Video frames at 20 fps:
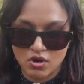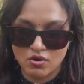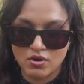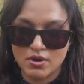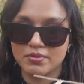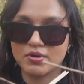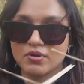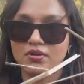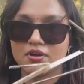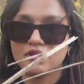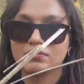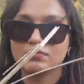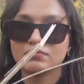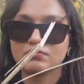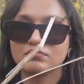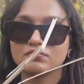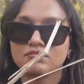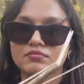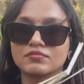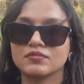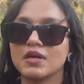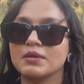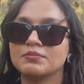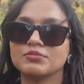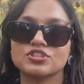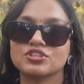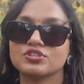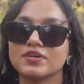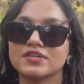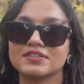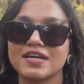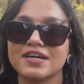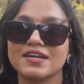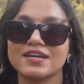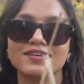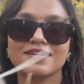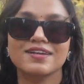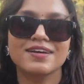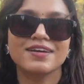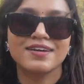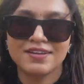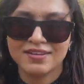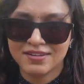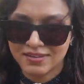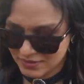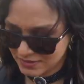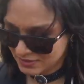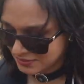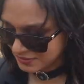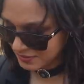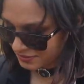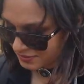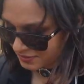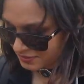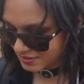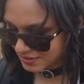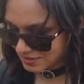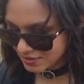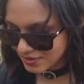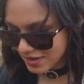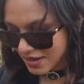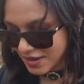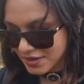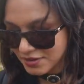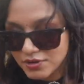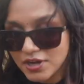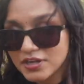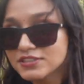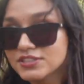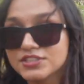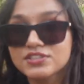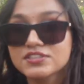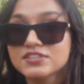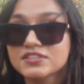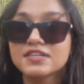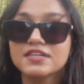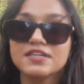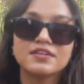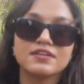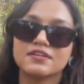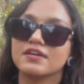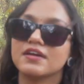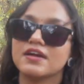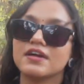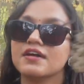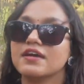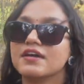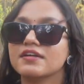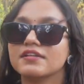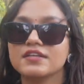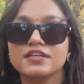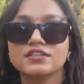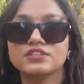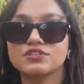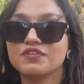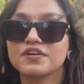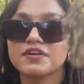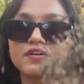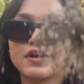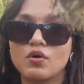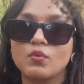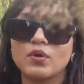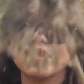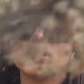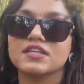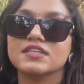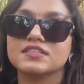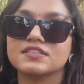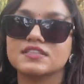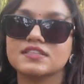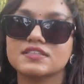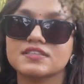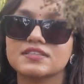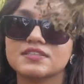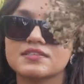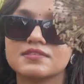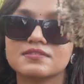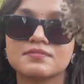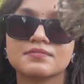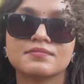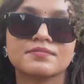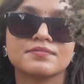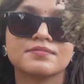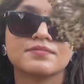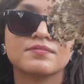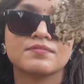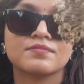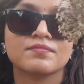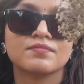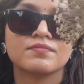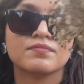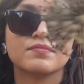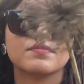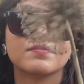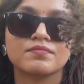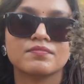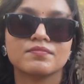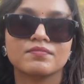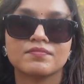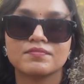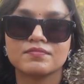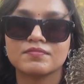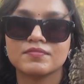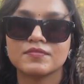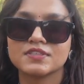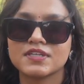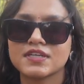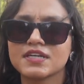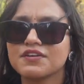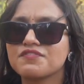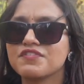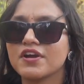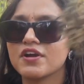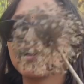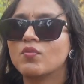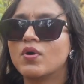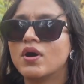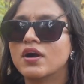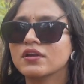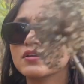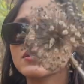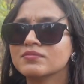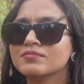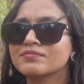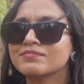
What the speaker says: broke it. I'm just so excited. Okay, I seriously need to figure out what this is. It's like a fairy wand.